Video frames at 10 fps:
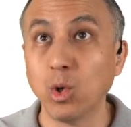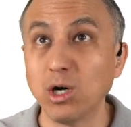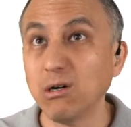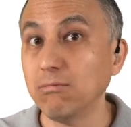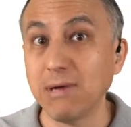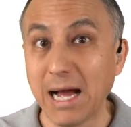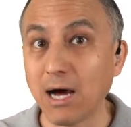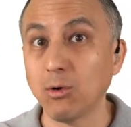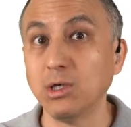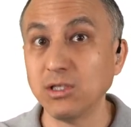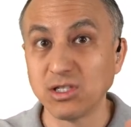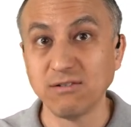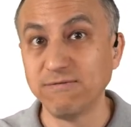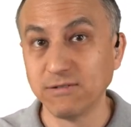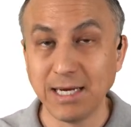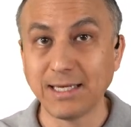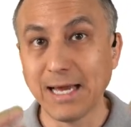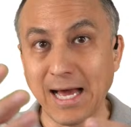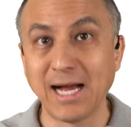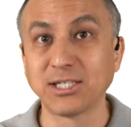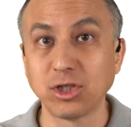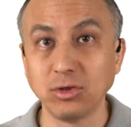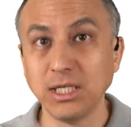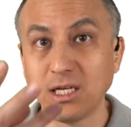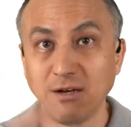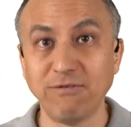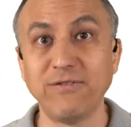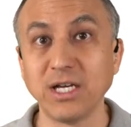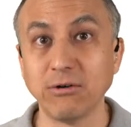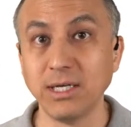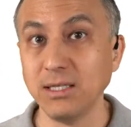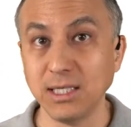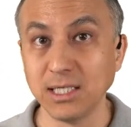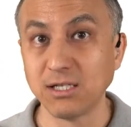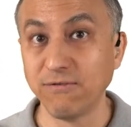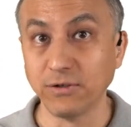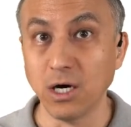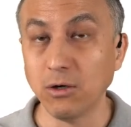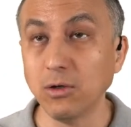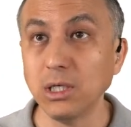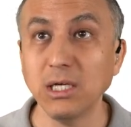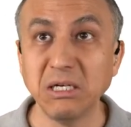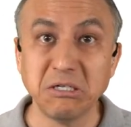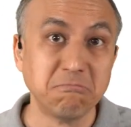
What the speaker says: 4 hours of like actually configuring this flow?